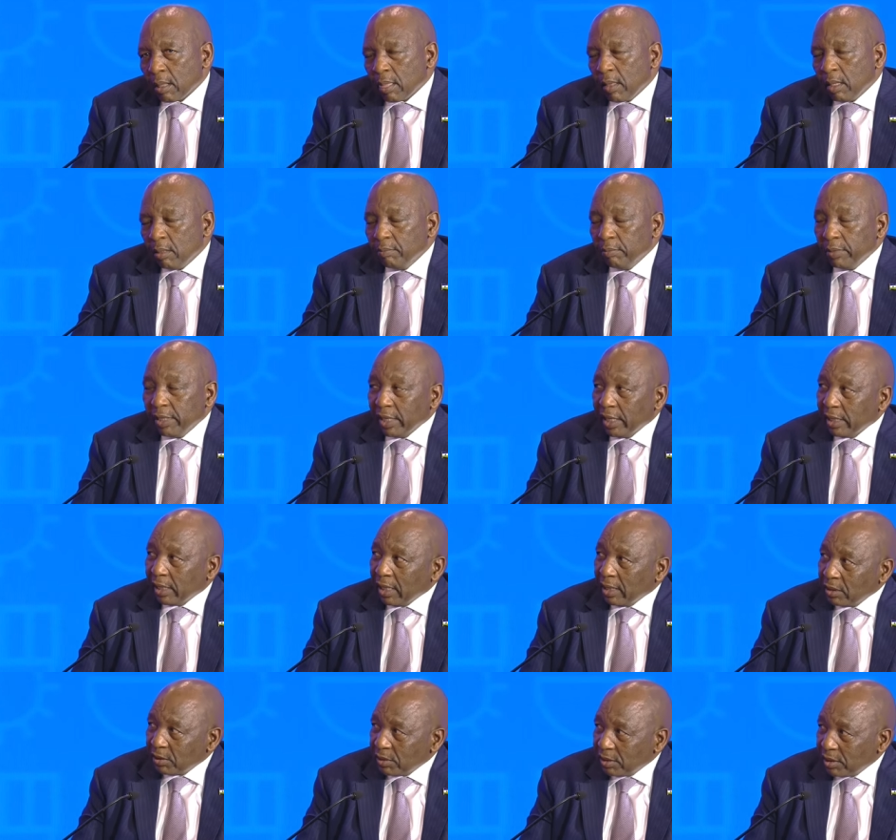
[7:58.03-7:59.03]

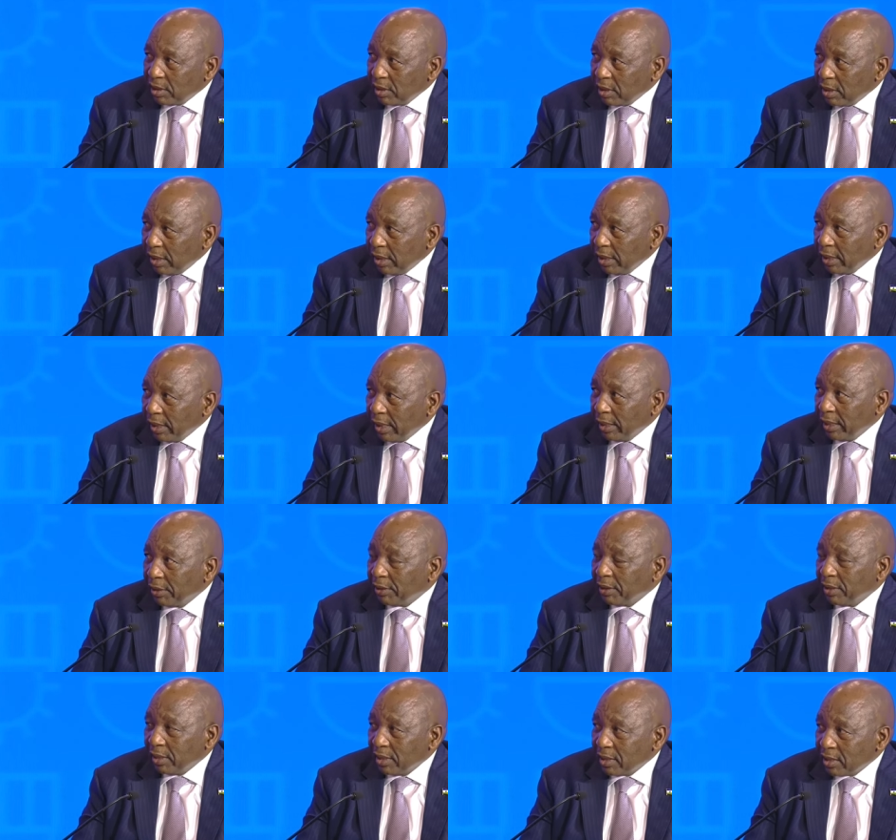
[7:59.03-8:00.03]
minerals and other
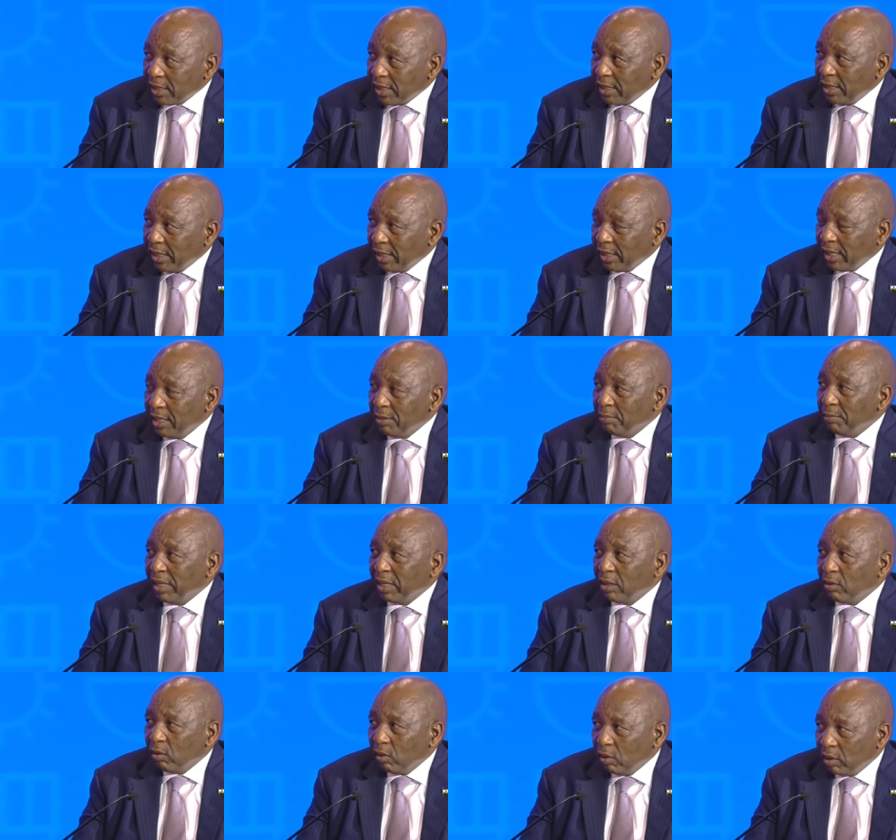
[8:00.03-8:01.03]
things that they can
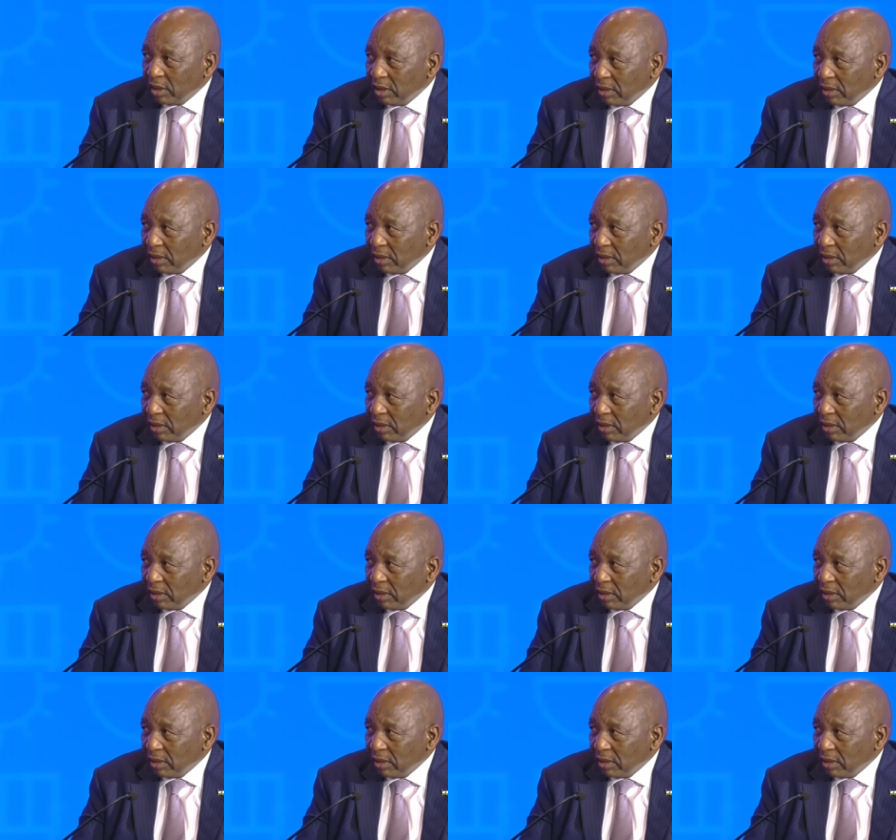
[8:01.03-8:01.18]
bank on.